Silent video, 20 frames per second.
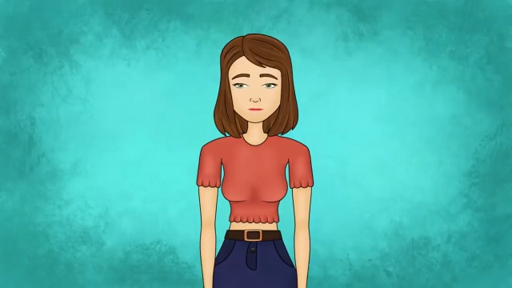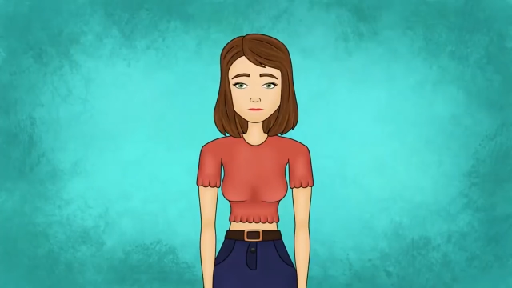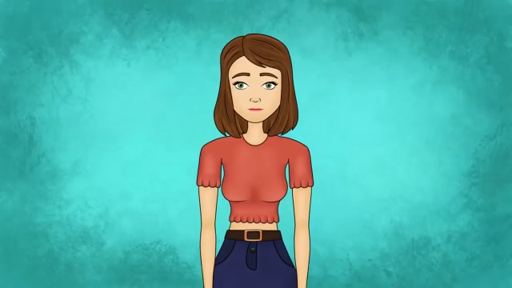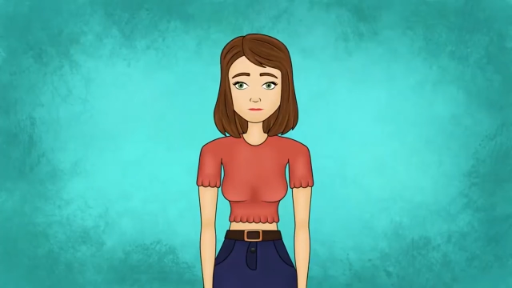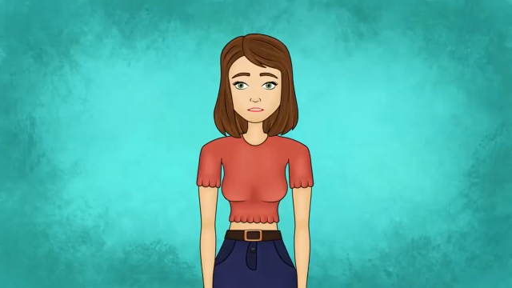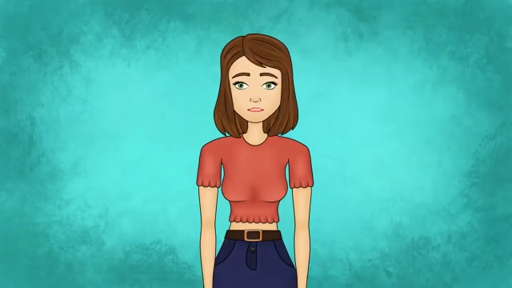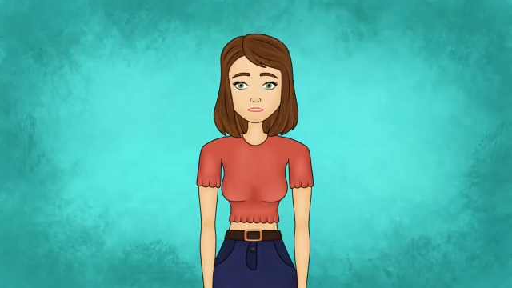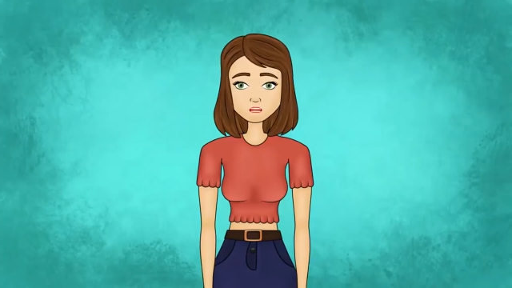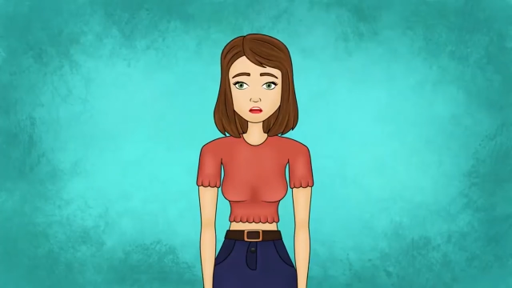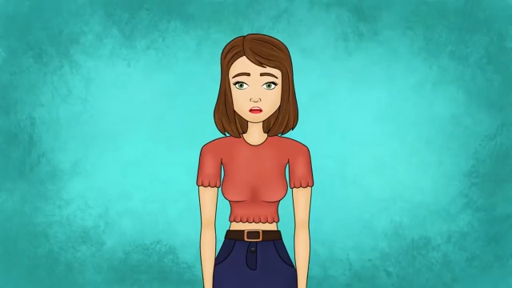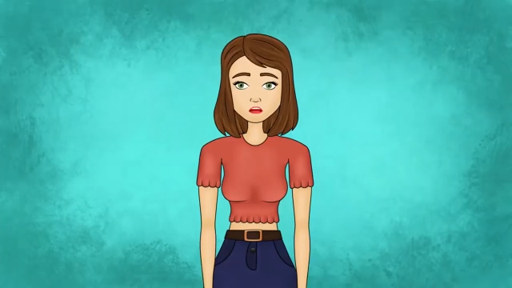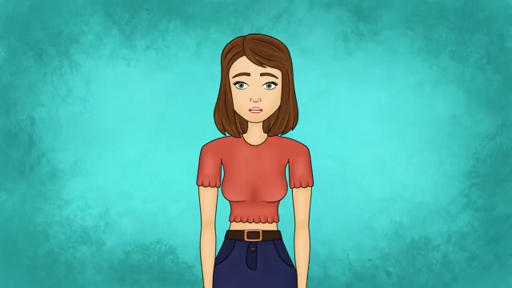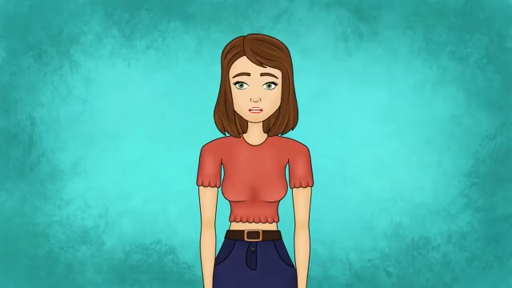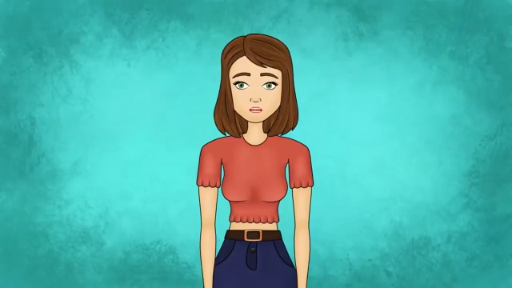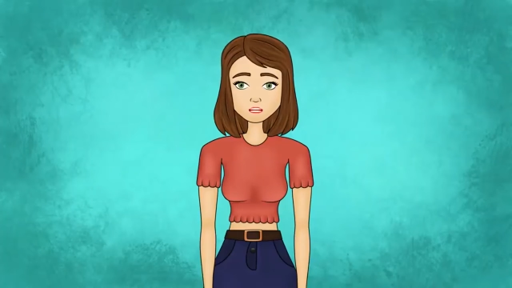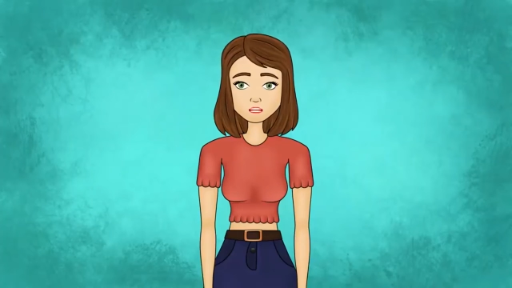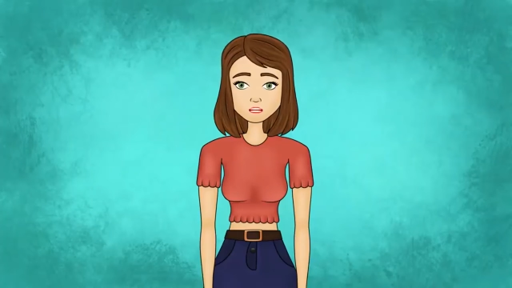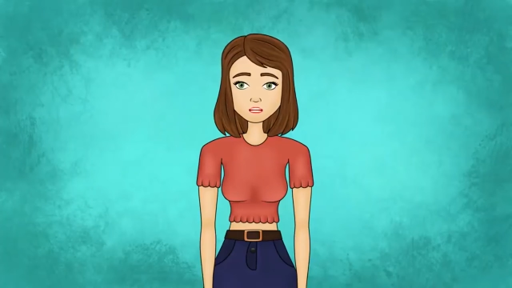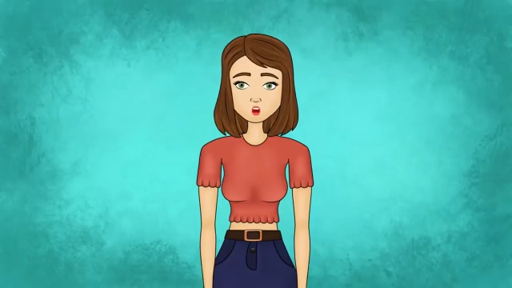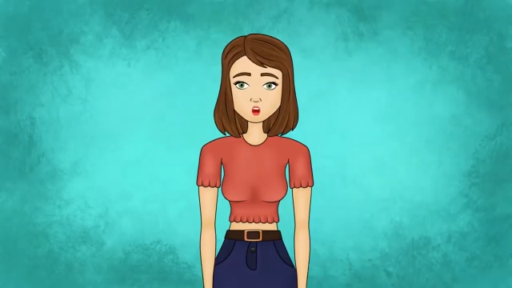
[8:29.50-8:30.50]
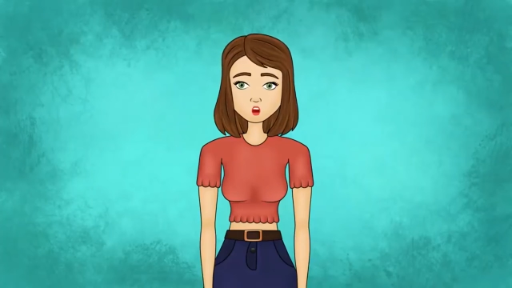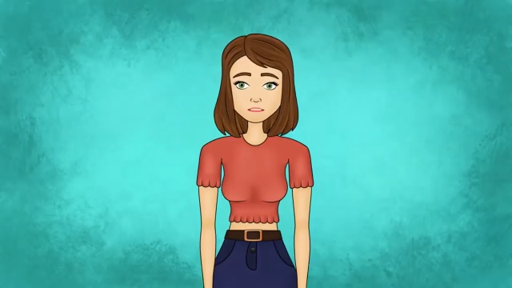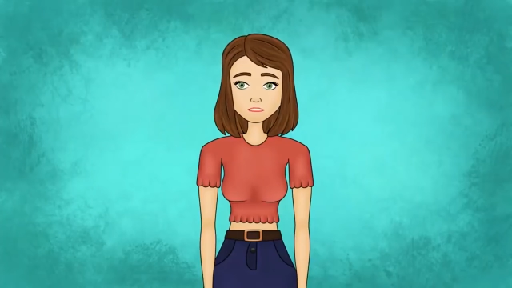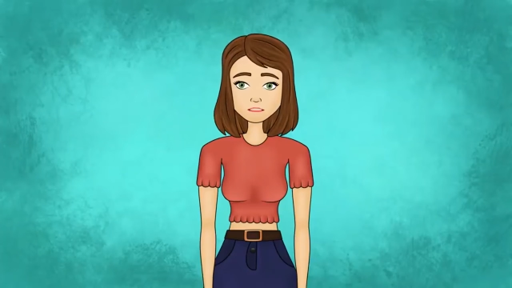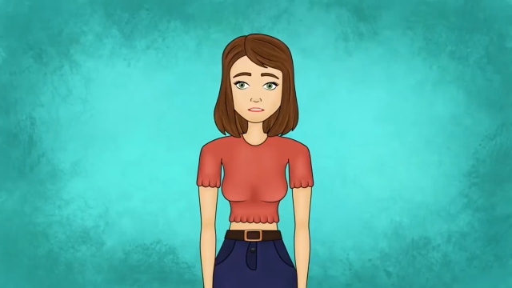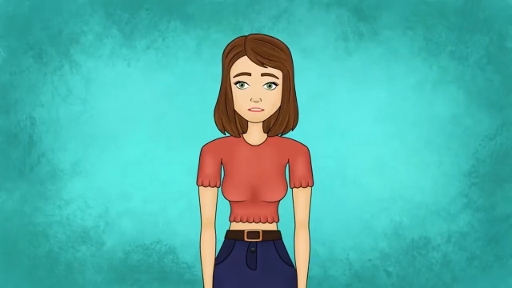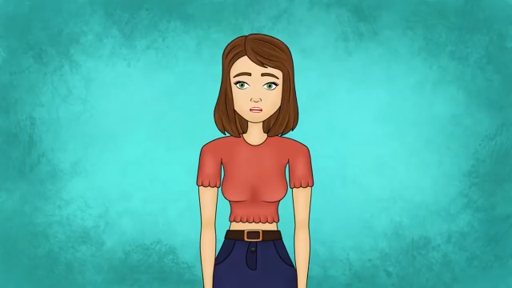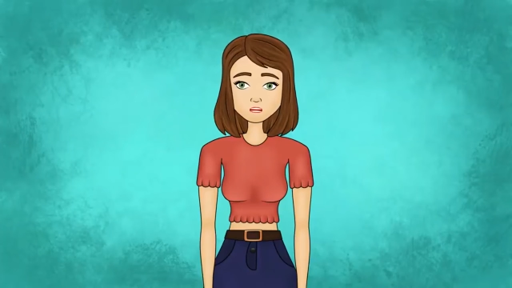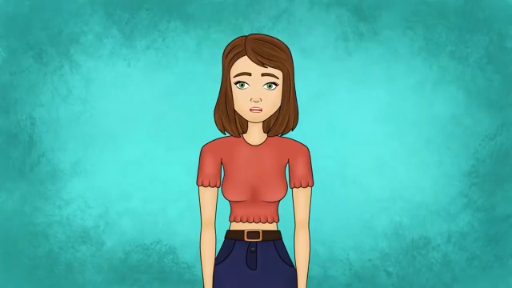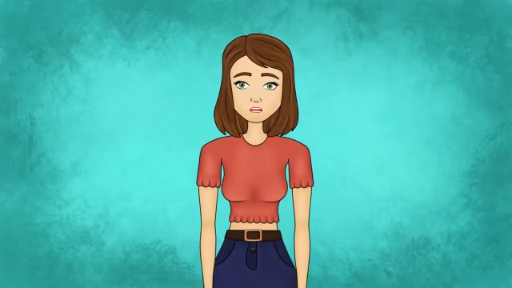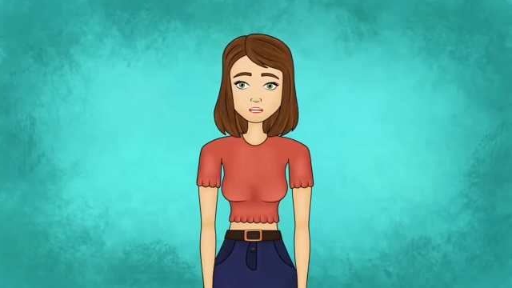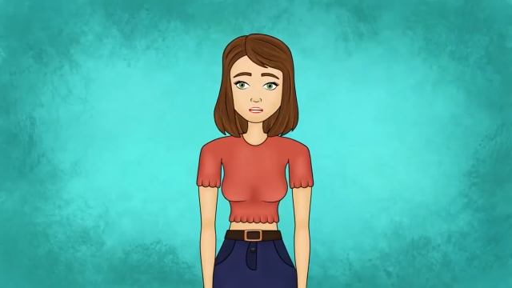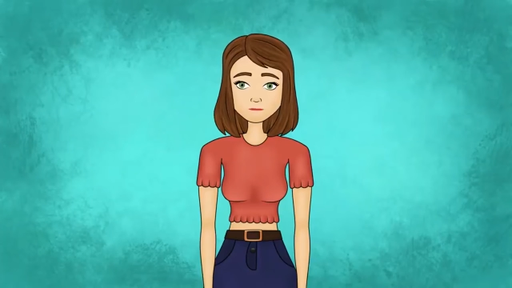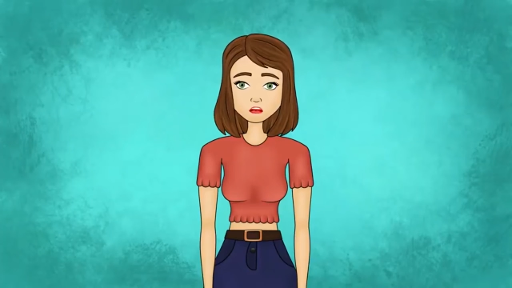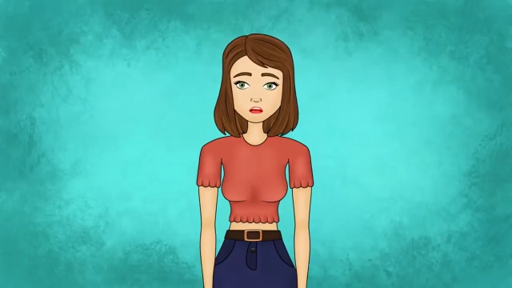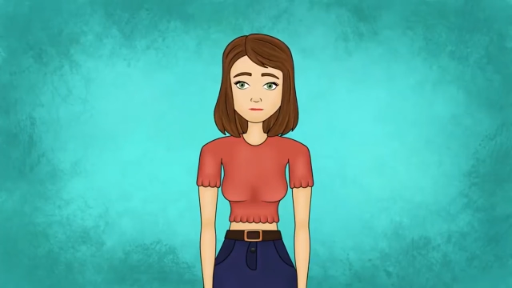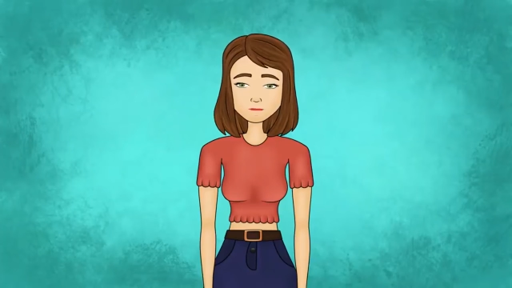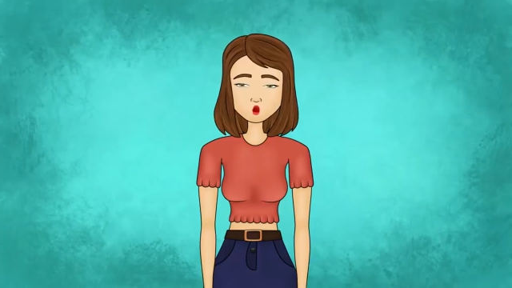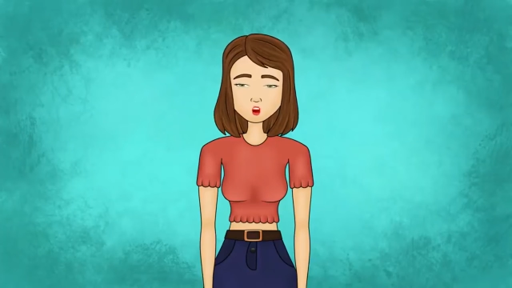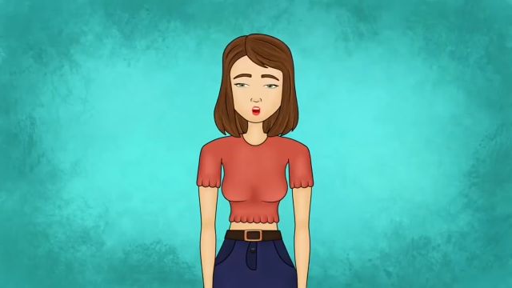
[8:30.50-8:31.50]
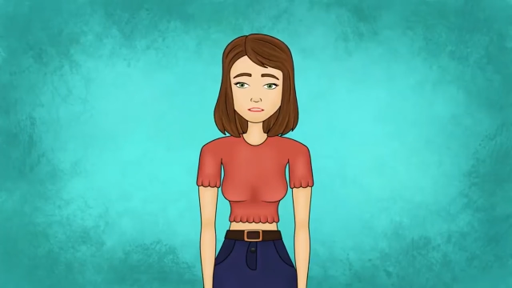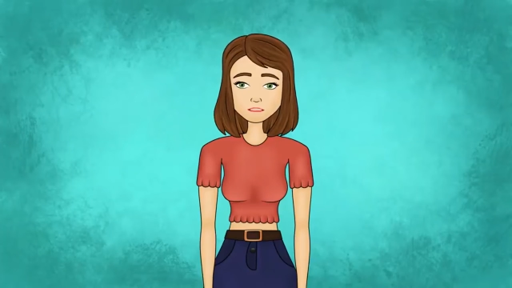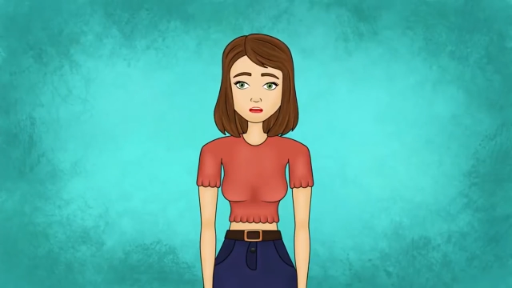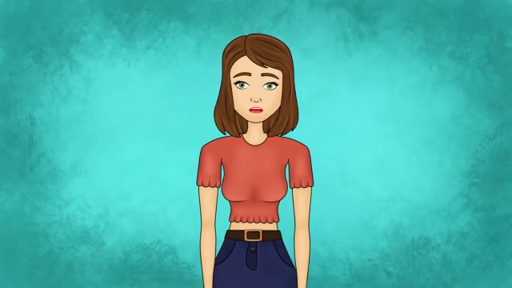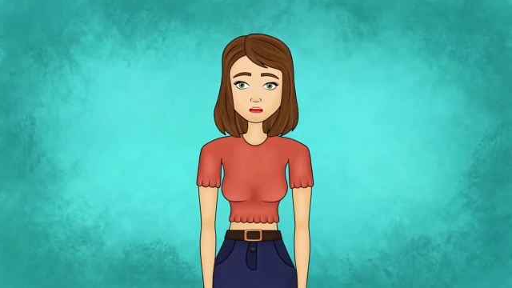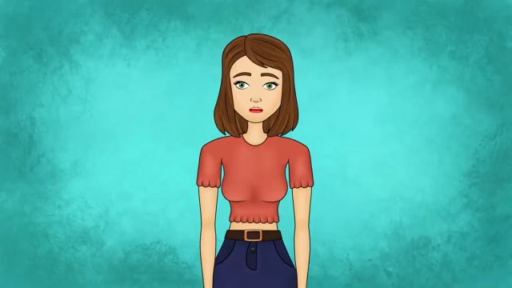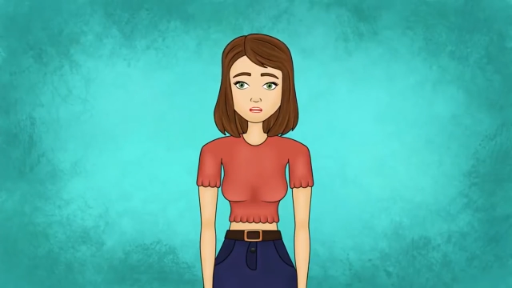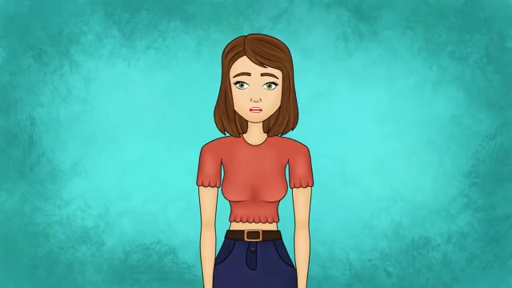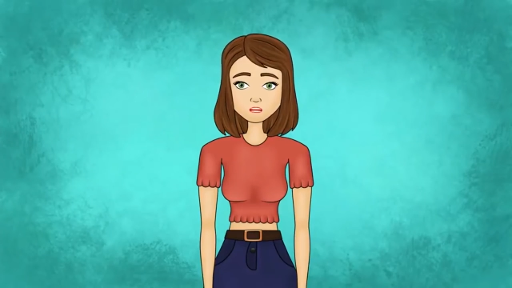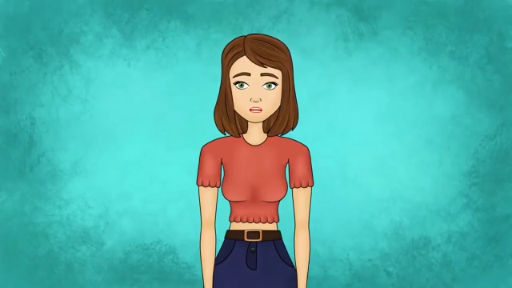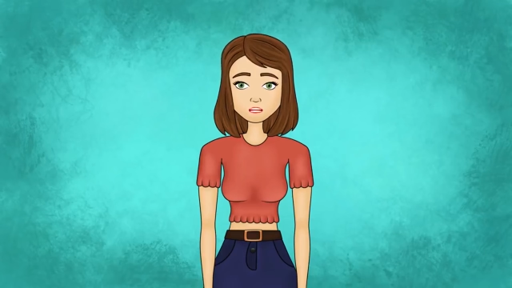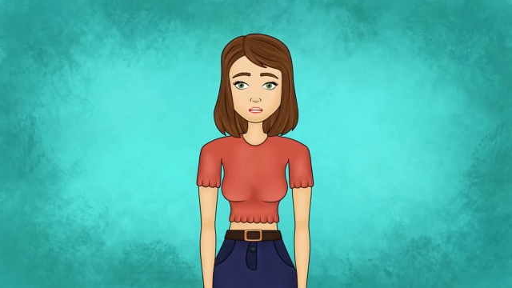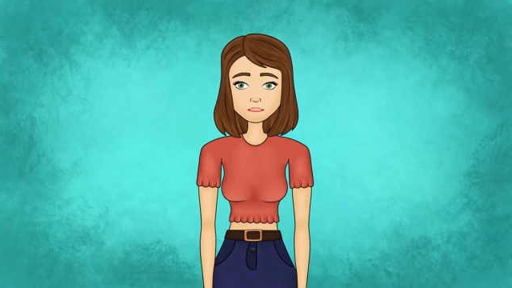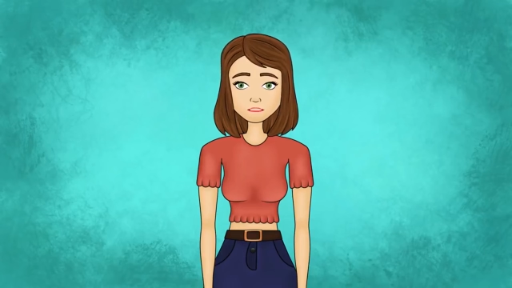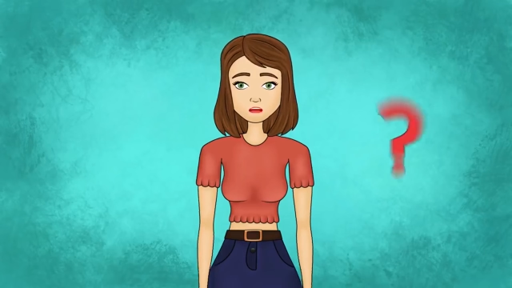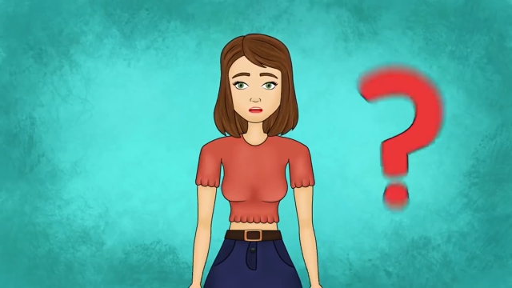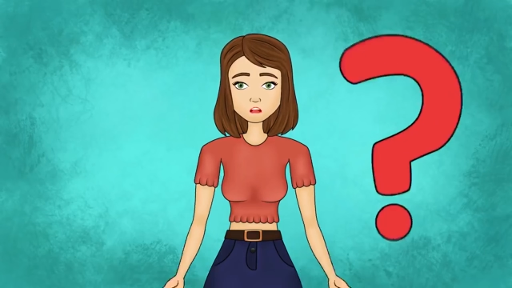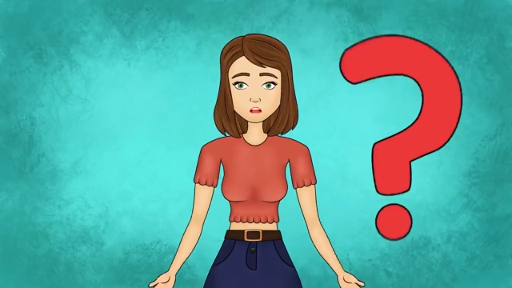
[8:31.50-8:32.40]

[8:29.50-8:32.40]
I was afraid that he got scared of my perseverance.